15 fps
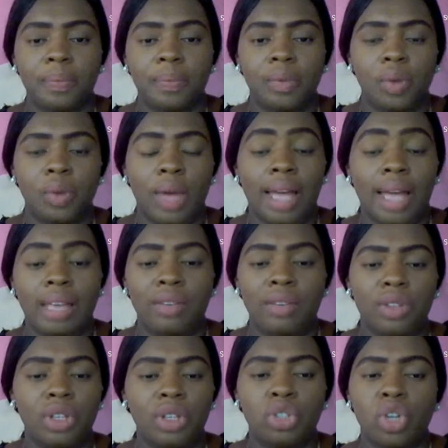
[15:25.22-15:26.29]
We can't give
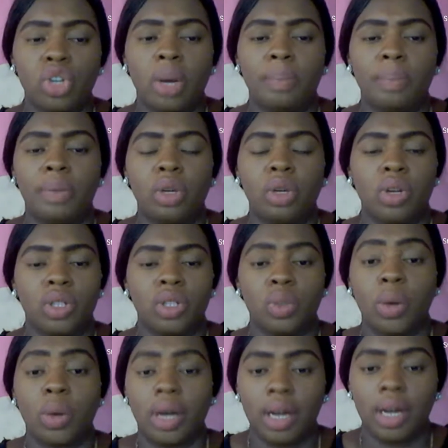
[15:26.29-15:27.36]
you the job because
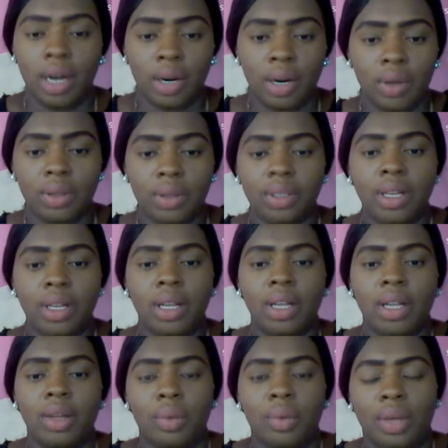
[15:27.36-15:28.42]
you're a girl.
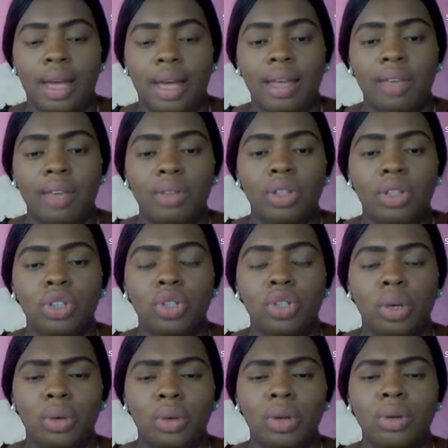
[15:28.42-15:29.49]
We can't give you the
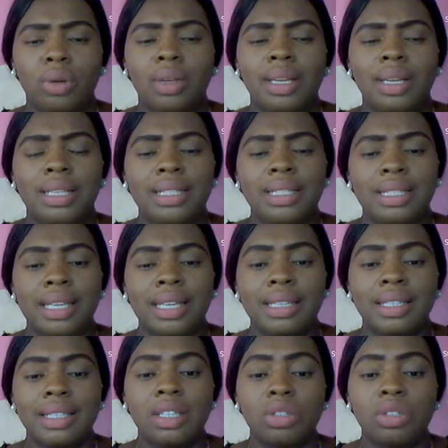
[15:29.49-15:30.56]
job.
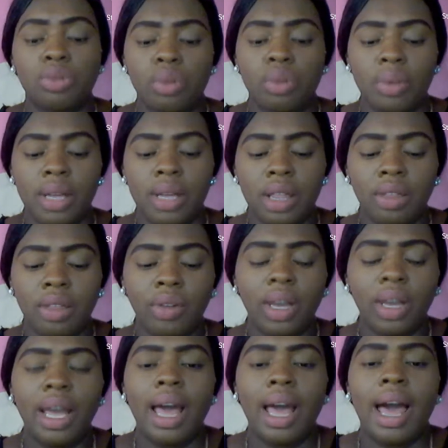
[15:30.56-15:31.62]
It's
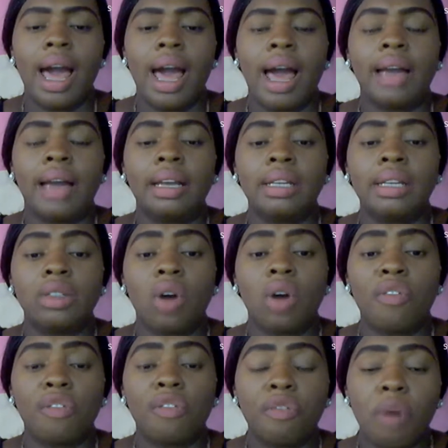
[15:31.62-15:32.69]
discriminatory, and it's
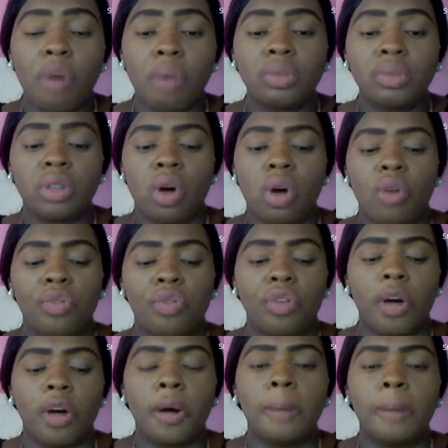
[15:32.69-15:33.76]
all forms of
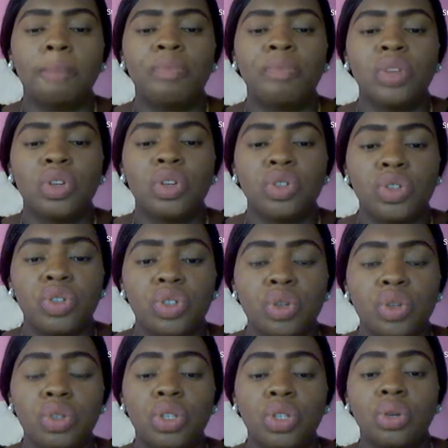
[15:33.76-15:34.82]

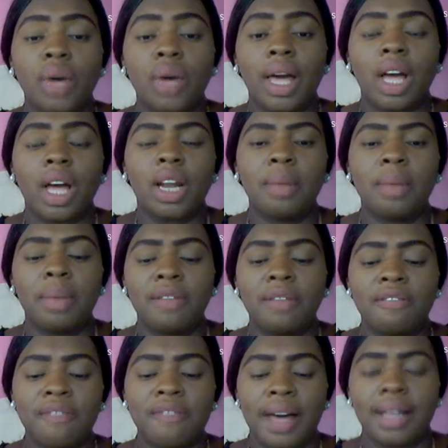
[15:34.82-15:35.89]
socio-economic
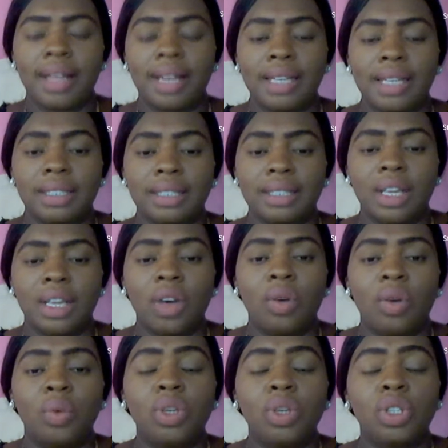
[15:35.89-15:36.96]
violence,
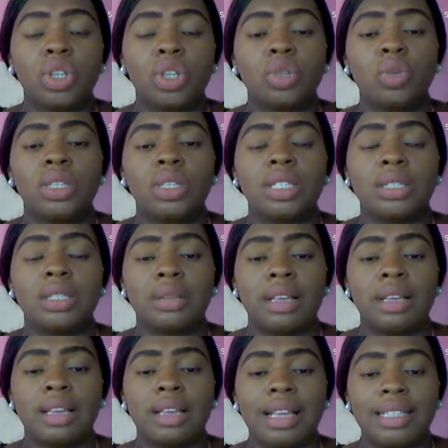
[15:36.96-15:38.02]
which is
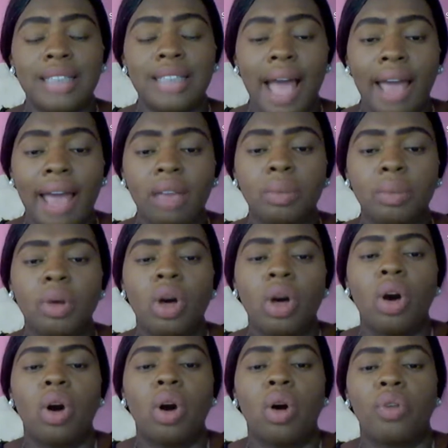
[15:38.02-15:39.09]
a type
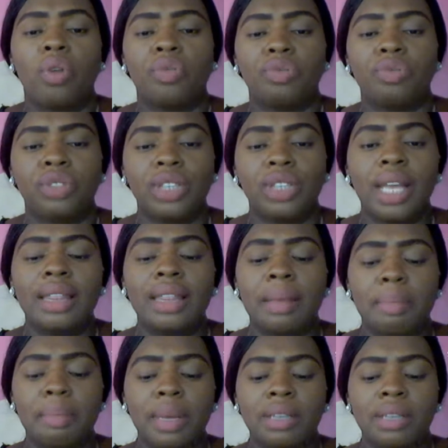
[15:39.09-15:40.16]
of
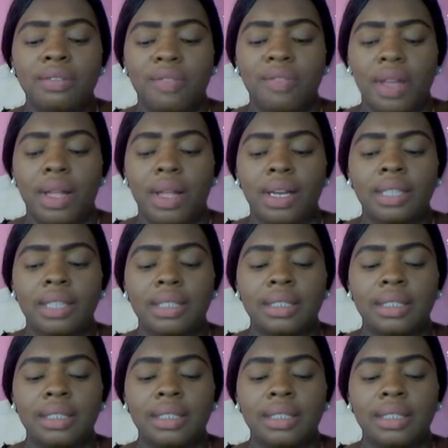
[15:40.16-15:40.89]
gender-based violence.